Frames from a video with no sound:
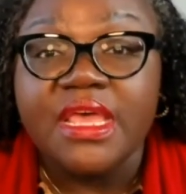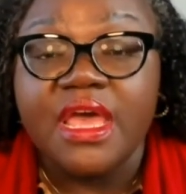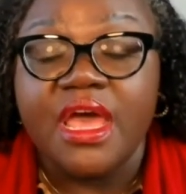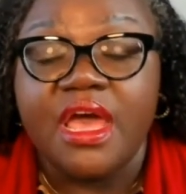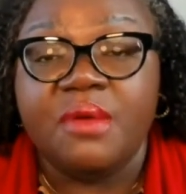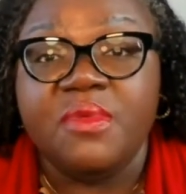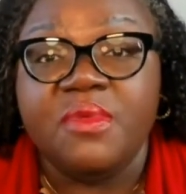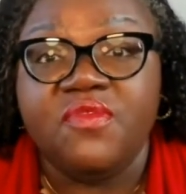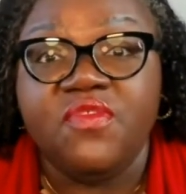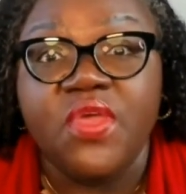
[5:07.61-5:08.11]

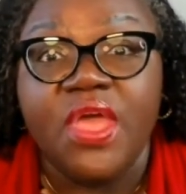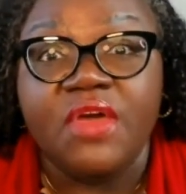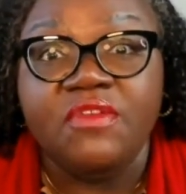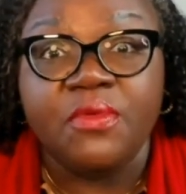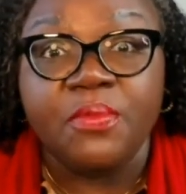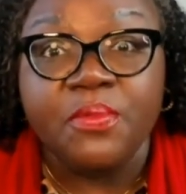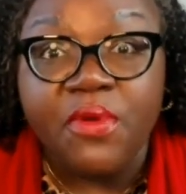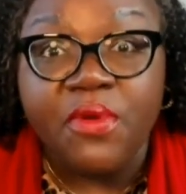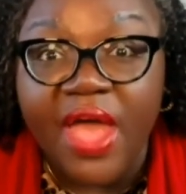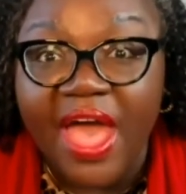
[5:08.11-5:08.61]
If you have a
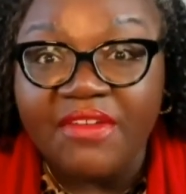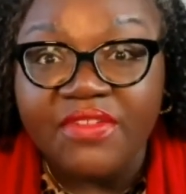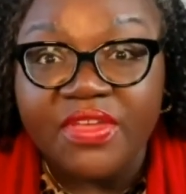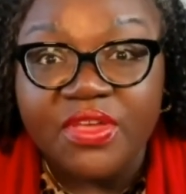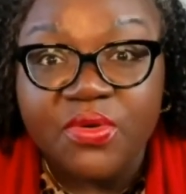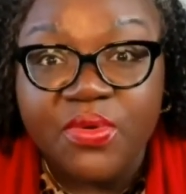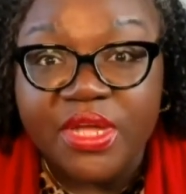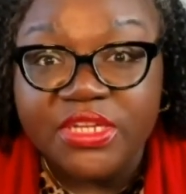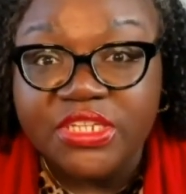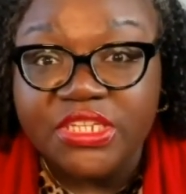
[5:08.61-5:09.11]
private
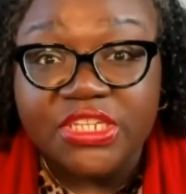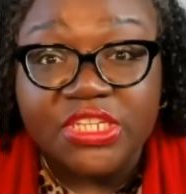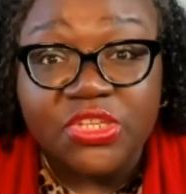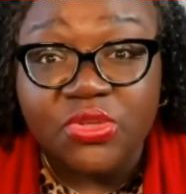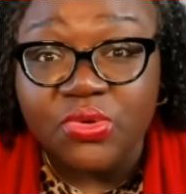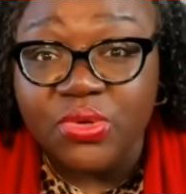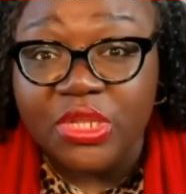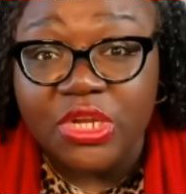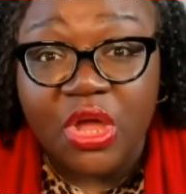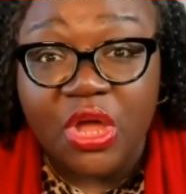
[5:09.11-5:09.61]
question, you
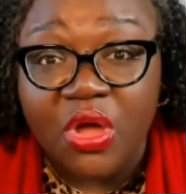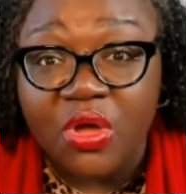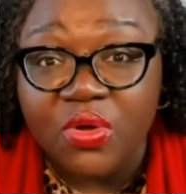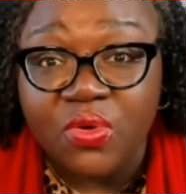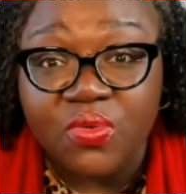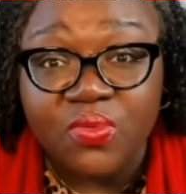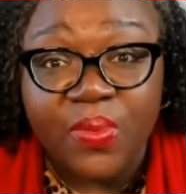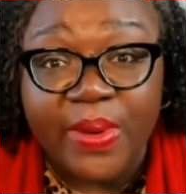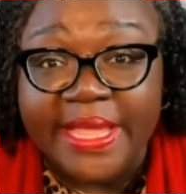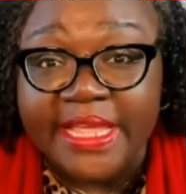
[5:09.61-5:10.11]
can
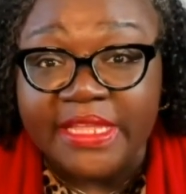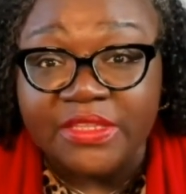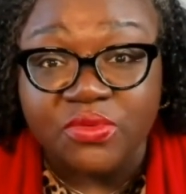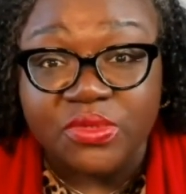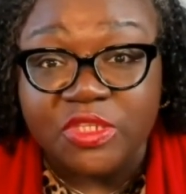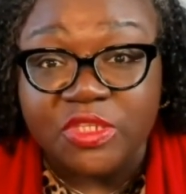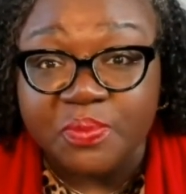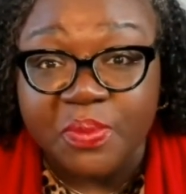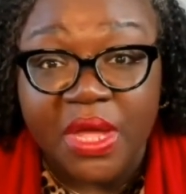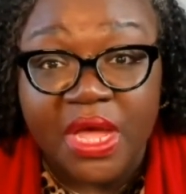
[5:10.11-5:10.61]
always
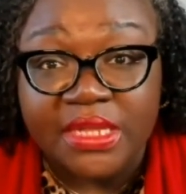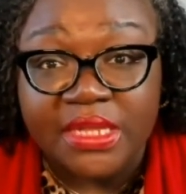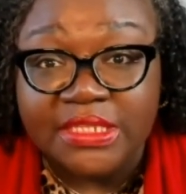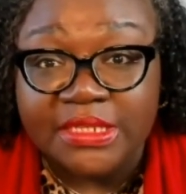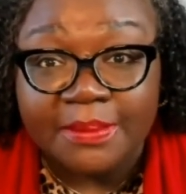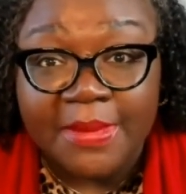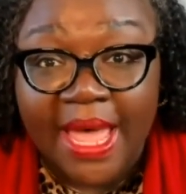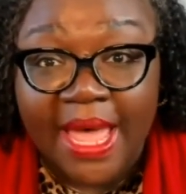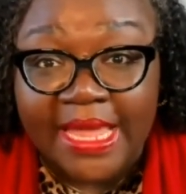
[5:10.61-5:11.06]
respond to my